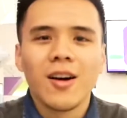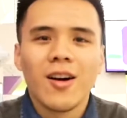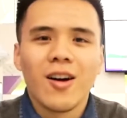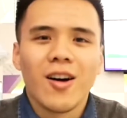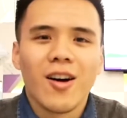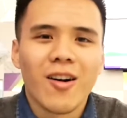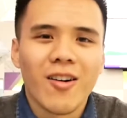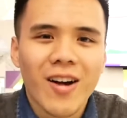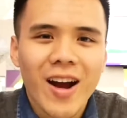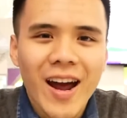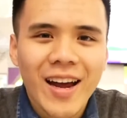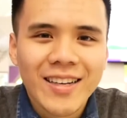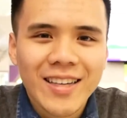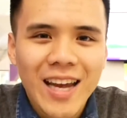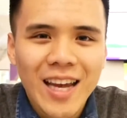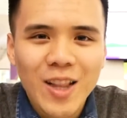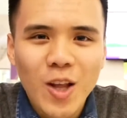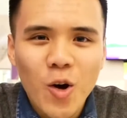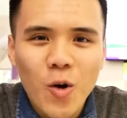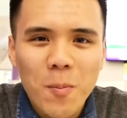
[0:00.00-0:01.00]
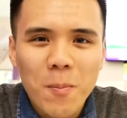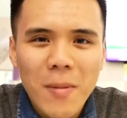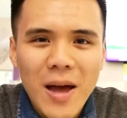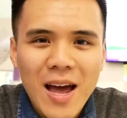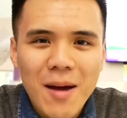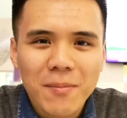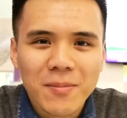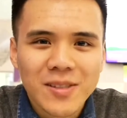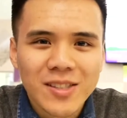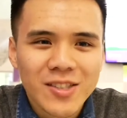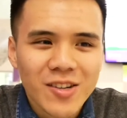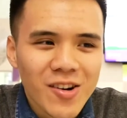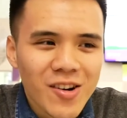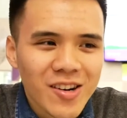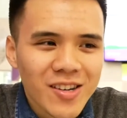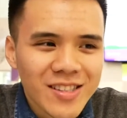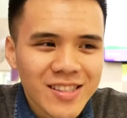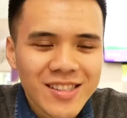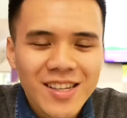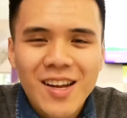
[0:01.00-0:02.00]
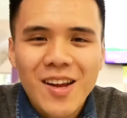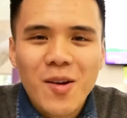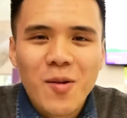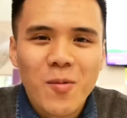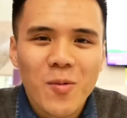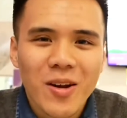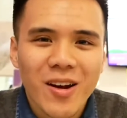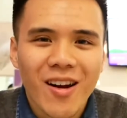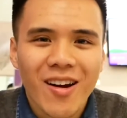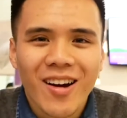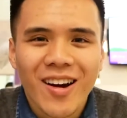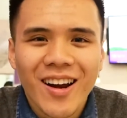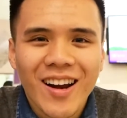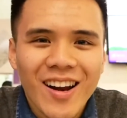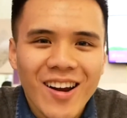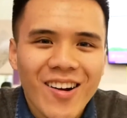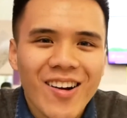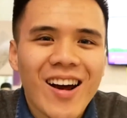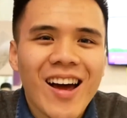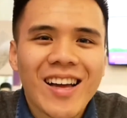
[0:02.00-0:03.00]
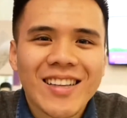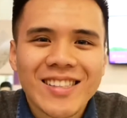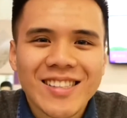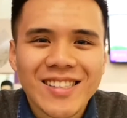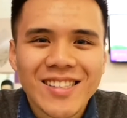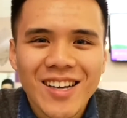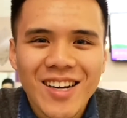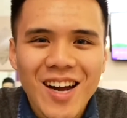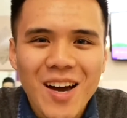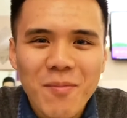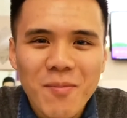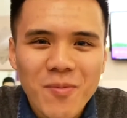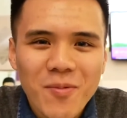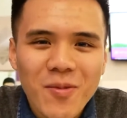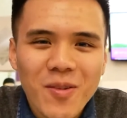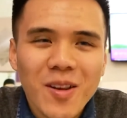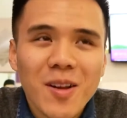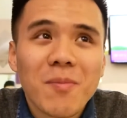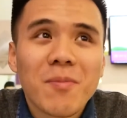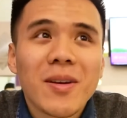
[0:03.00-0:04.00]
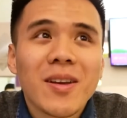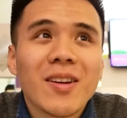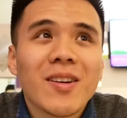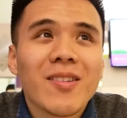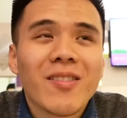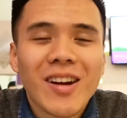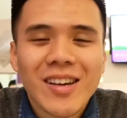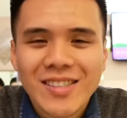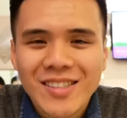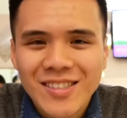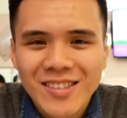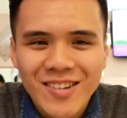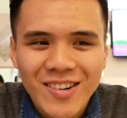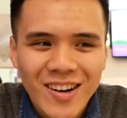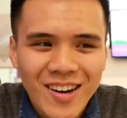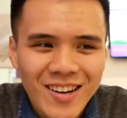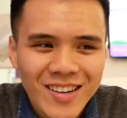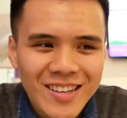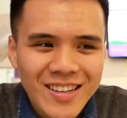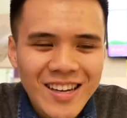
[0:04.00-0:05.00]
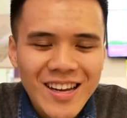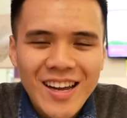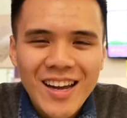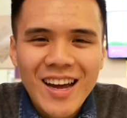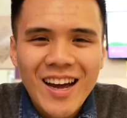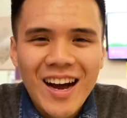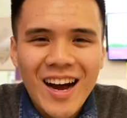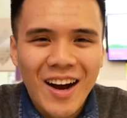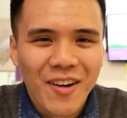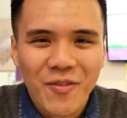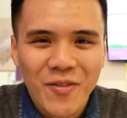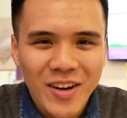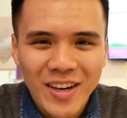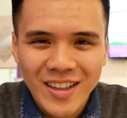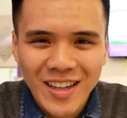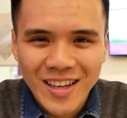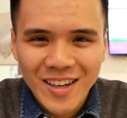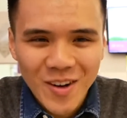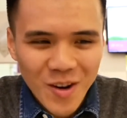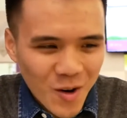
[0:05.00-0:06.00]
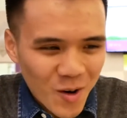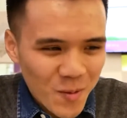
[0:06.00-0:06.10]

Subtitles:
Alright, hello ma'am, sirs. We are here at Sarap Filipino restaurant. I feel at home.